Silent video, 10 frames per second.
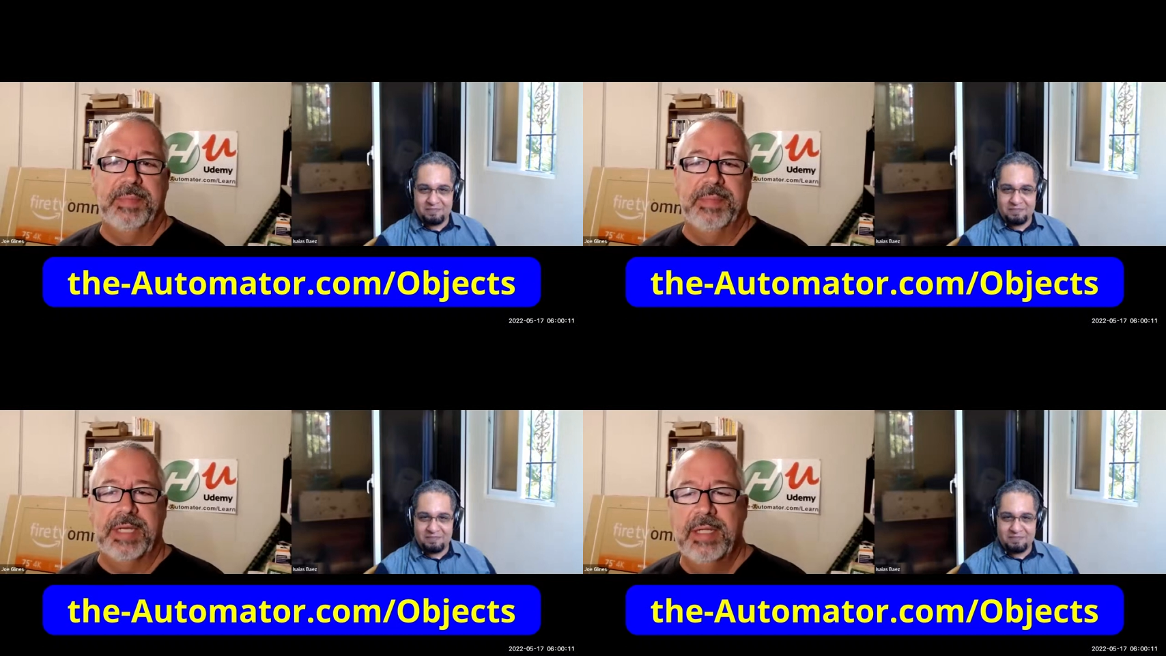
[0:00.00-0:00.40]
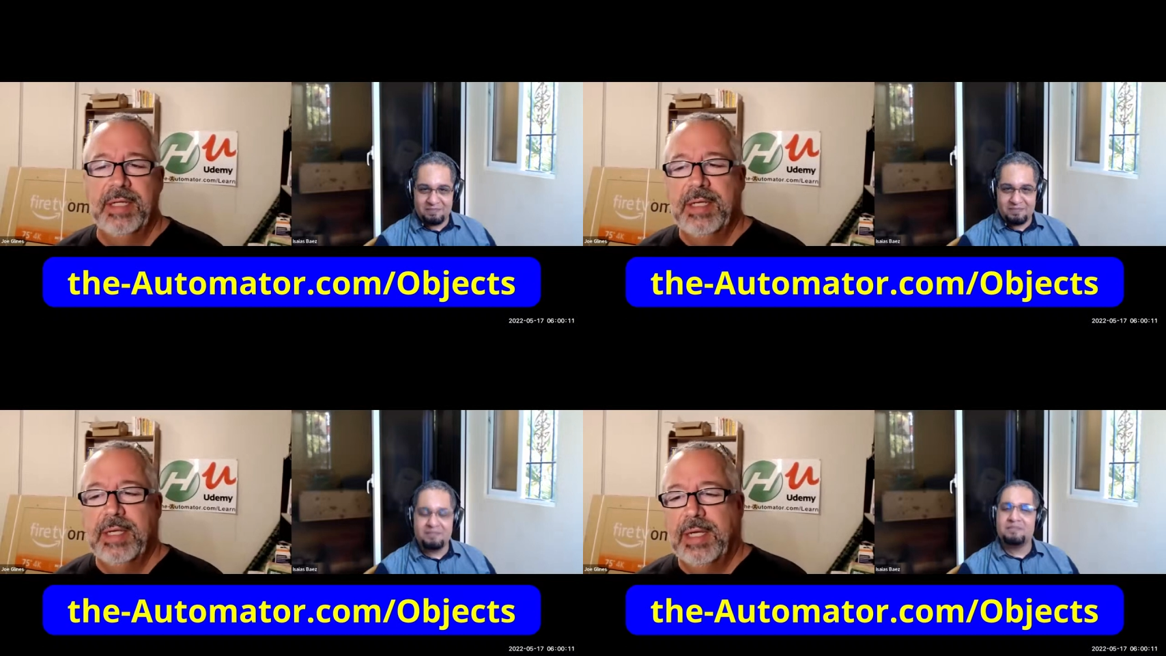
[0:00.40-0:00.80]
Speaker 1: But
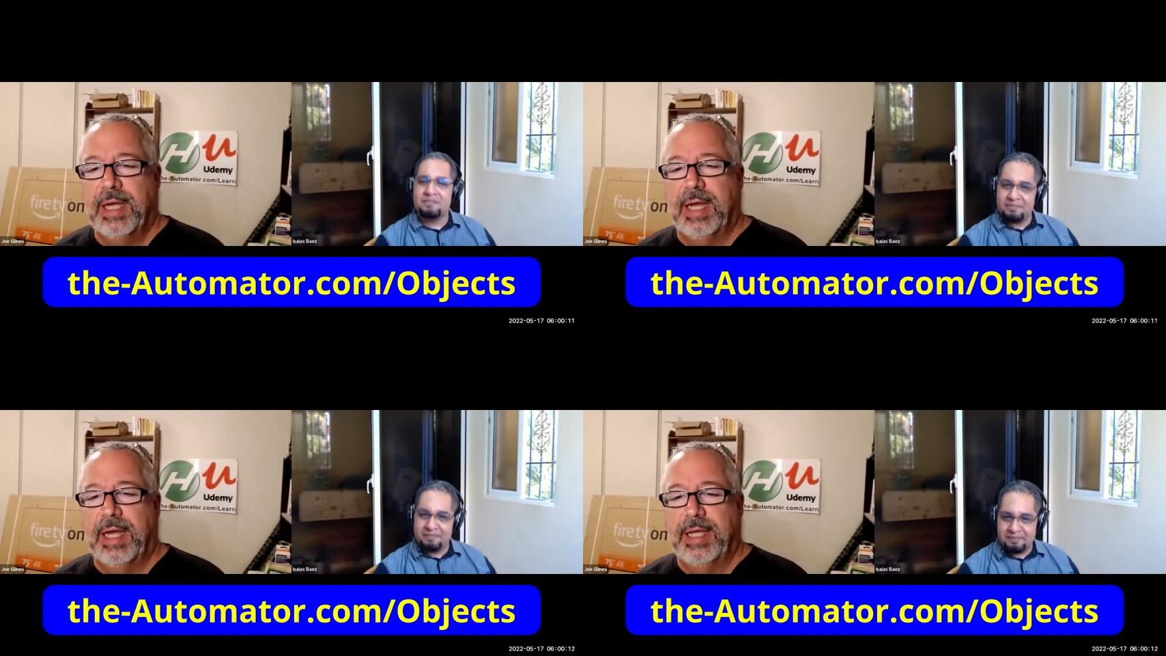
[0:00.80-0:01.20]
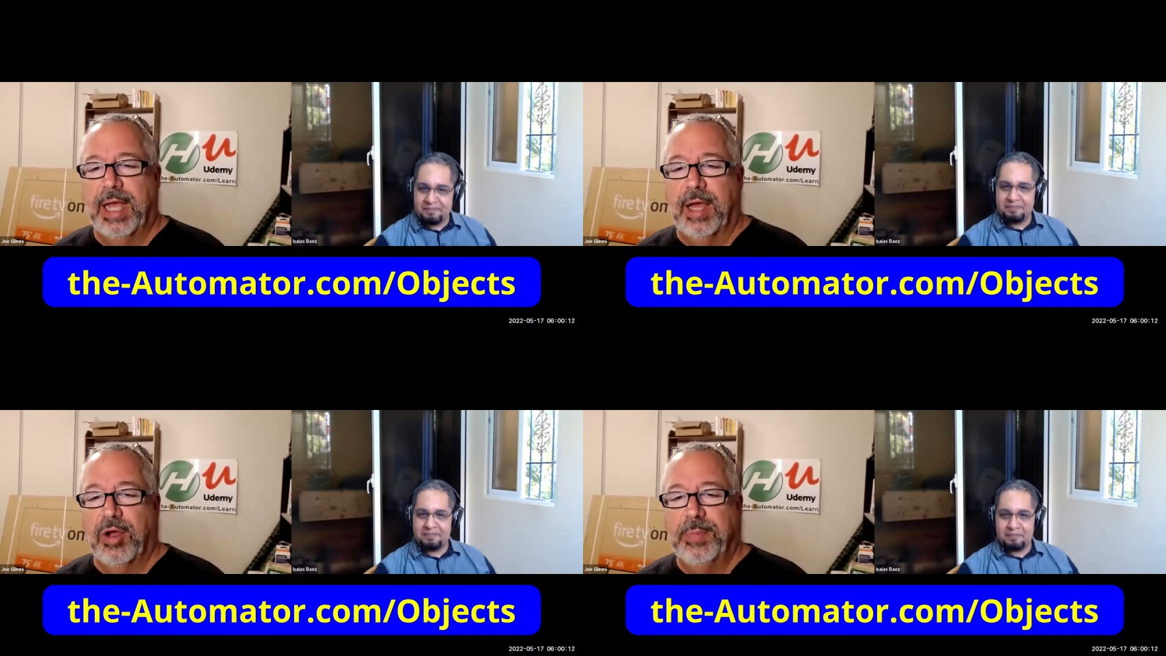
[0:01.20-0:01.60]

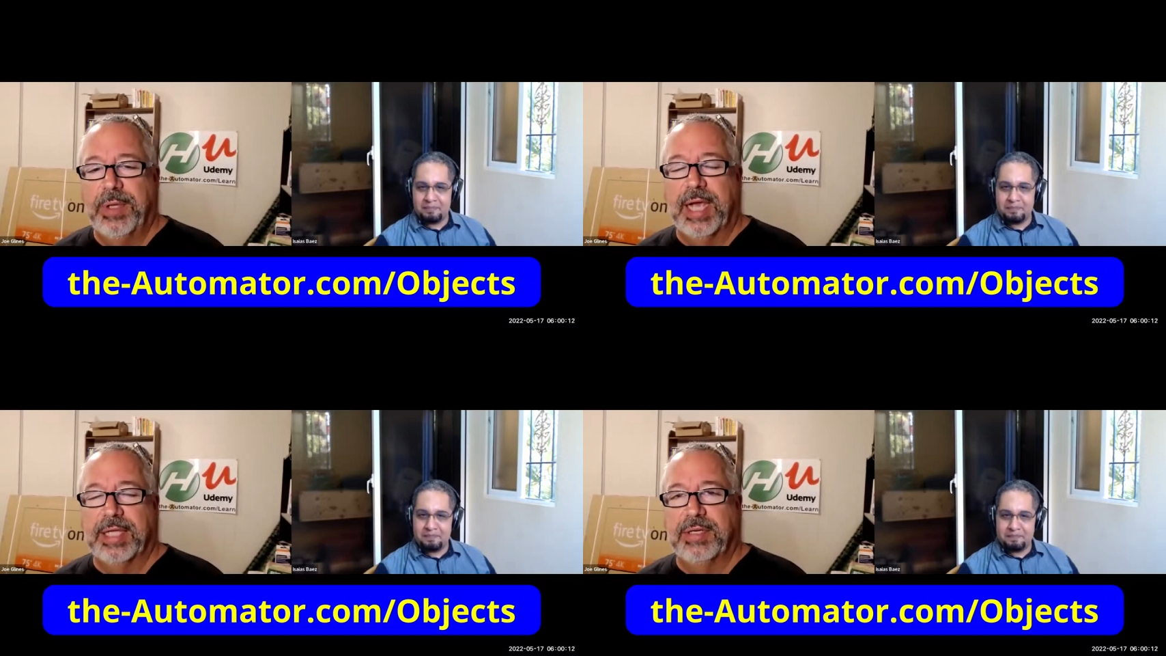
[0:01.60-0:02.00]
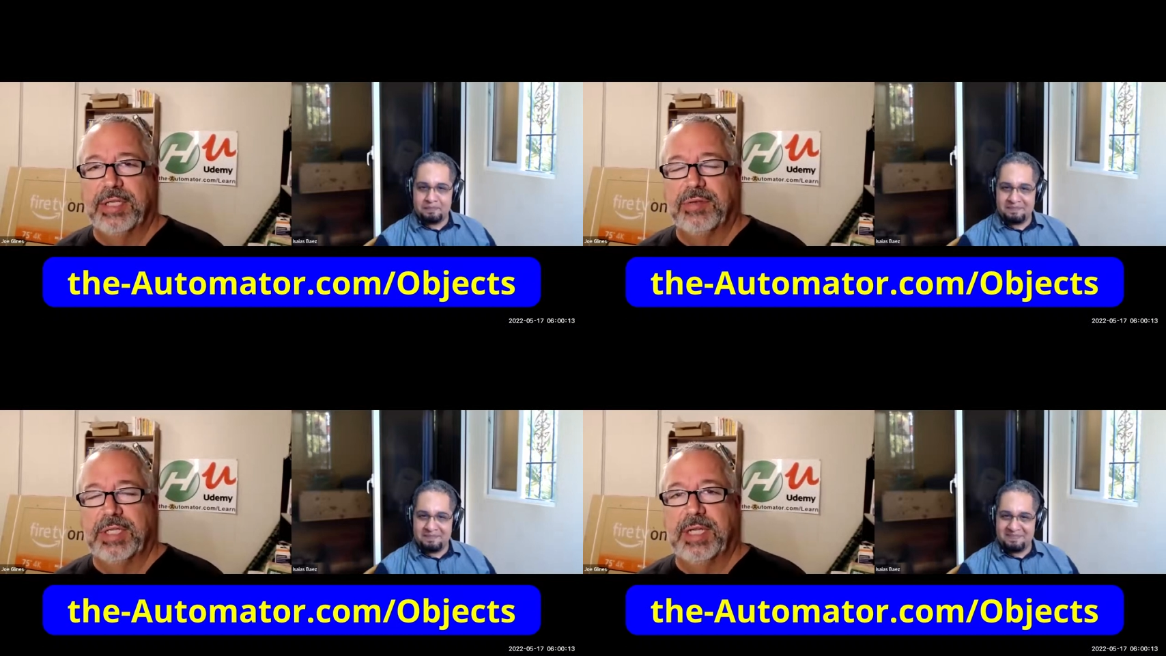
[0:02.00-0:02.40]
yeah, I hope you guys are
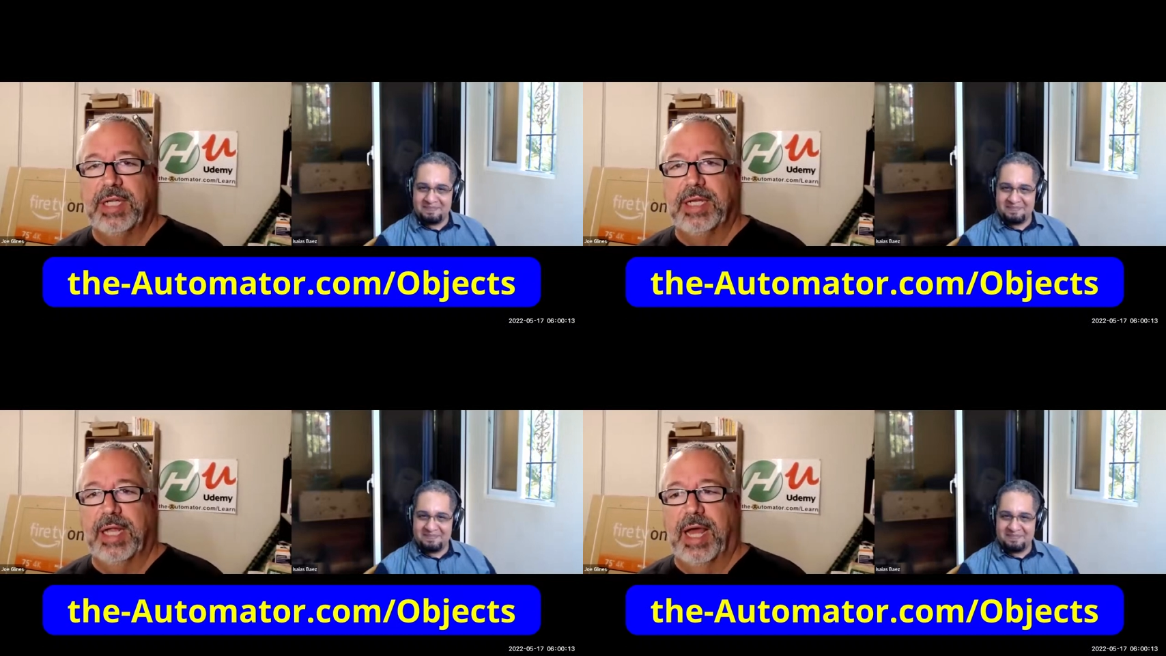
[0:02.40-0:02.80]
interested.